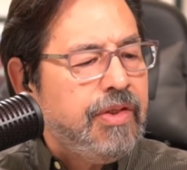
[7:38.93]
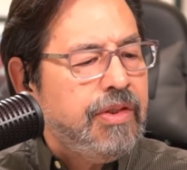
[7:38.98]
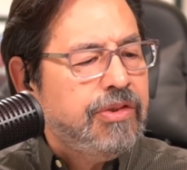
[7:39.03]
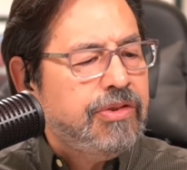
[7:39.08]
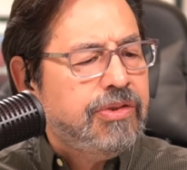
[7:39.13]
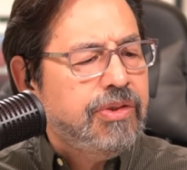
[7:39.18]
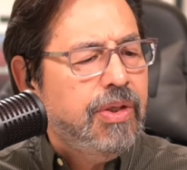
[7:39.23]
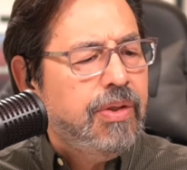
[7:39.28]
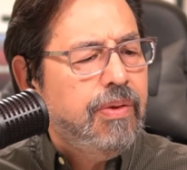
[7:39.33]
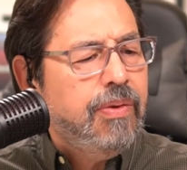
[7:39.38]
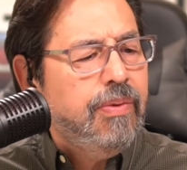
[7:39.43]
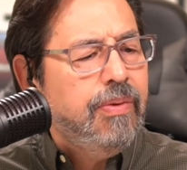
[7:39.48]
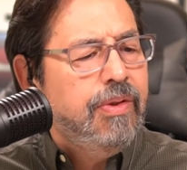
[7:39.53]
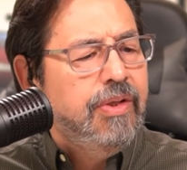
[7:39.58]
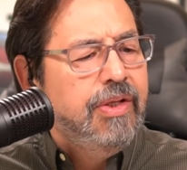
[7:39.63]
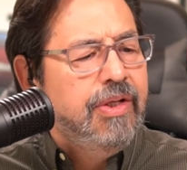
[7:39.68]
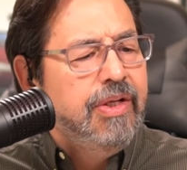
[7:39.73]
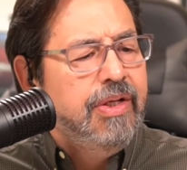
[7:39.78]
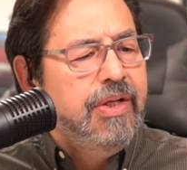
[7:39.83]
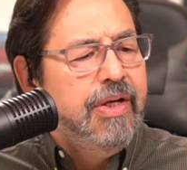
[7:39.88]
So
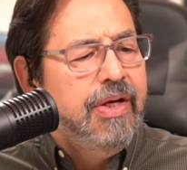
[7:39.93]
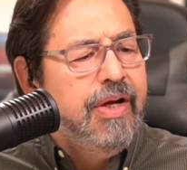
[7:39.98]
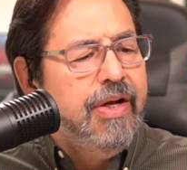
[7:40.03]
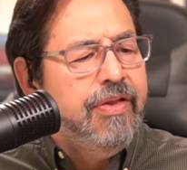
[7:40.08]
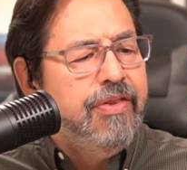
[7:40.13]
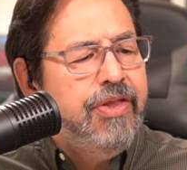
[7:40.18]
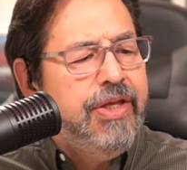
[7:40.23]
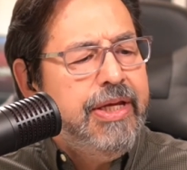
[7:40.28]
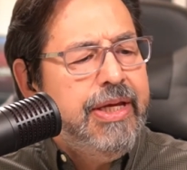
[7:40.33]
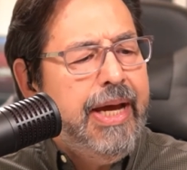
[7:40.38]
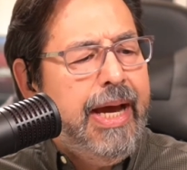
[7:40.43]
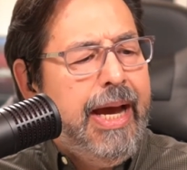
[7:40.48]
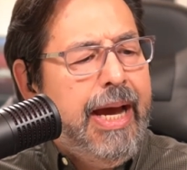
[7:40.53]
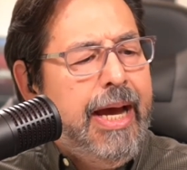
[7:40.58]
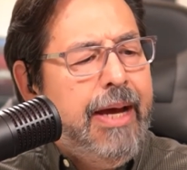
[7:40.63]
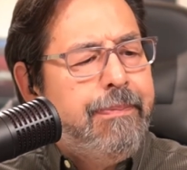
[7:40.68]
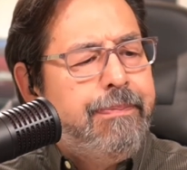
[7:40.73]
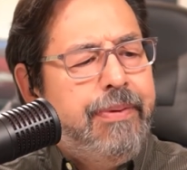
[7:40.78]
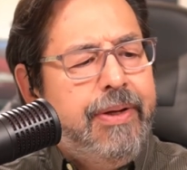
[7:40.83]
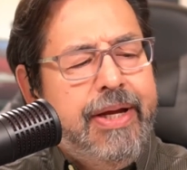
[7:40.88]
the
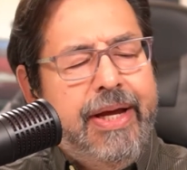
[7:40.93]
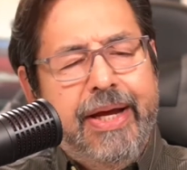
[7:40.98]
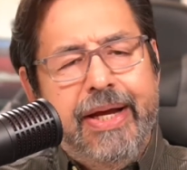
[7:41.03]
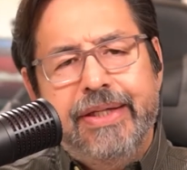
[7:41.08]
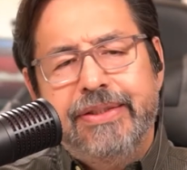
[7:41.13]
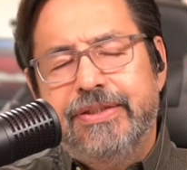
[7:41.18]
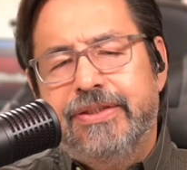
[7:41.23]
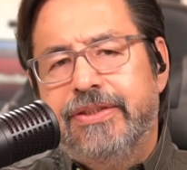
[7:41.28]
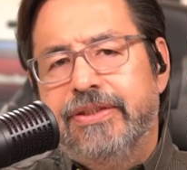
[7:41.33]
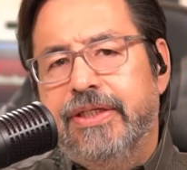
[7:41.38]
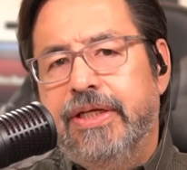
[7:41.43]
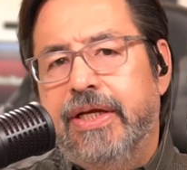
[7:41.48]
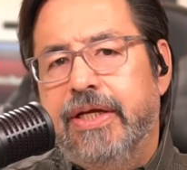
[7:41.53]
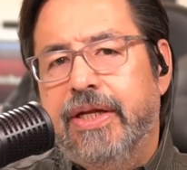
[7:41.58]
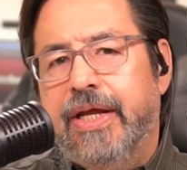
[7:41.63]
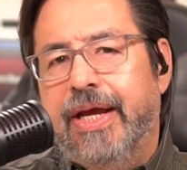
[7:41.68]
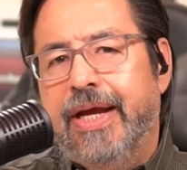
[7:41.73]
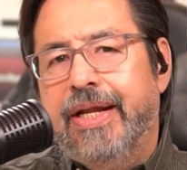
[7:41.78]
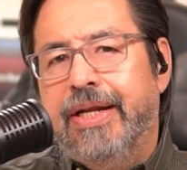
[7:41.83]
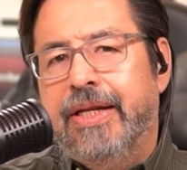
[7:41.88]
app has seen
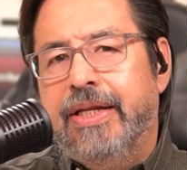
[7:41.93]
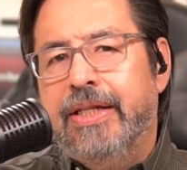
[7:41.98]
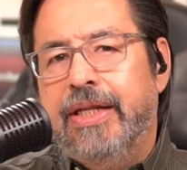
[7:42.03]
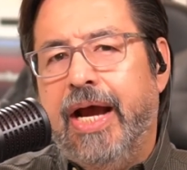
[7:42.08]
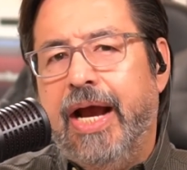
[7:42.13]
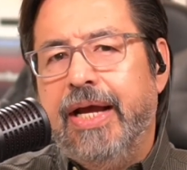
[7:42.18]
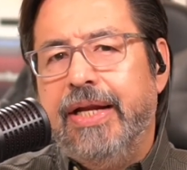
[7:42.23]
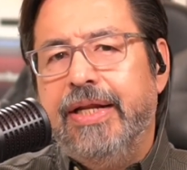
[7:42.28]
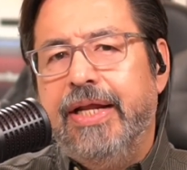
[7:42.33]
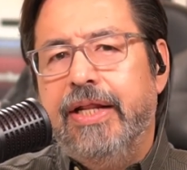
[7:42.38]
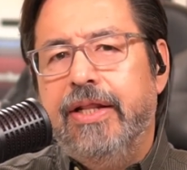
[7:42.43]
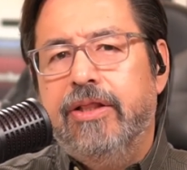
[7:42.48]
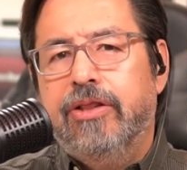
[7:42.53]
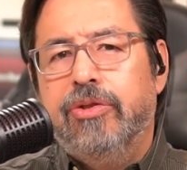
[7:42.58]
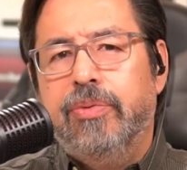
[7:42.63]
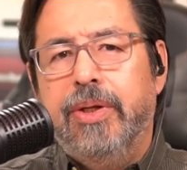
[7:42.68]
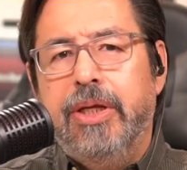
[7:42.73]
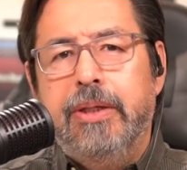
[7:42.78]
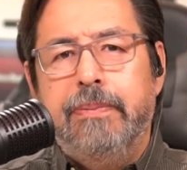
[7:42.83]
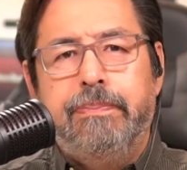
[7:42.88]
a
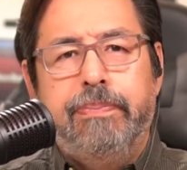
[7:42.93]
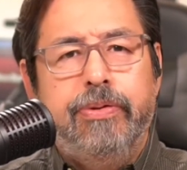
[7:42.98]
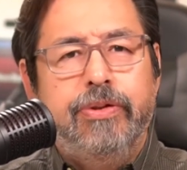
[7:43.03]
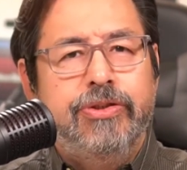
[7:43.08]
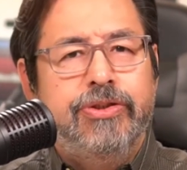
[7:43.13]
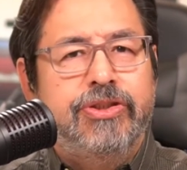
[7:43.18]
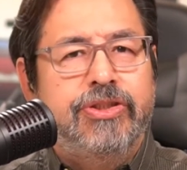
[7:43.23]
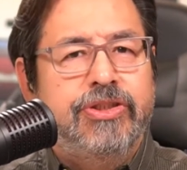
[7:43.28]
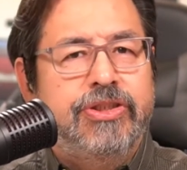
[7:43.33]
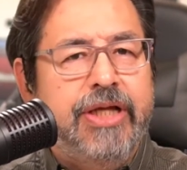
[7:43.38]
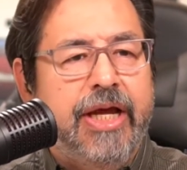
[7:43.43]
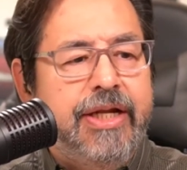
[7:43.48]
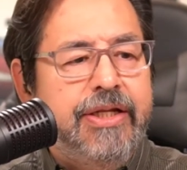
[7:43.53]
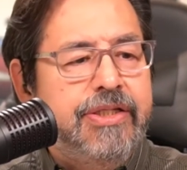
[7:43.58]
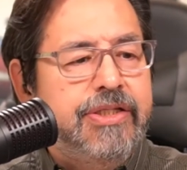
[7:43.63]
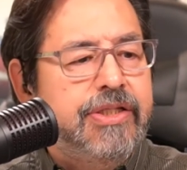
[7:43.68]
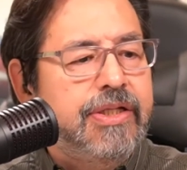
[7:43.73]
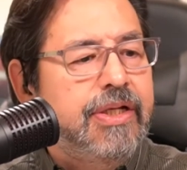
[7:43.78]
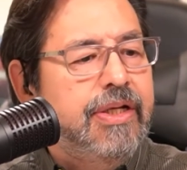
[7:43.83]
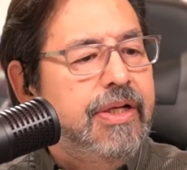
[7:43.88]

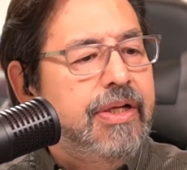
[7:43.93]
93%